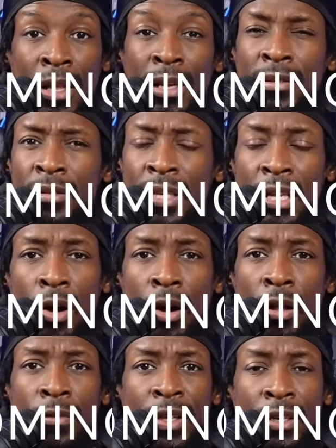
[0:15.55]
Let's say
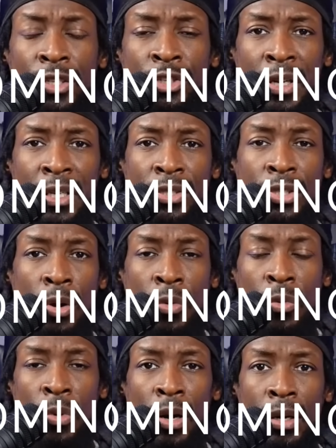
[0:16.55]
all of their tricks don't
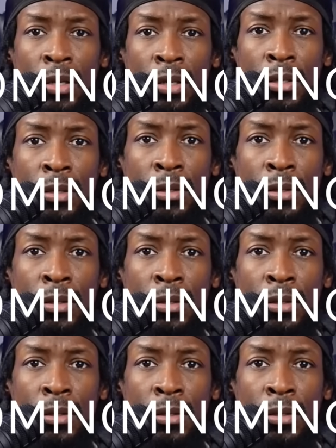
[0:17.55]
work.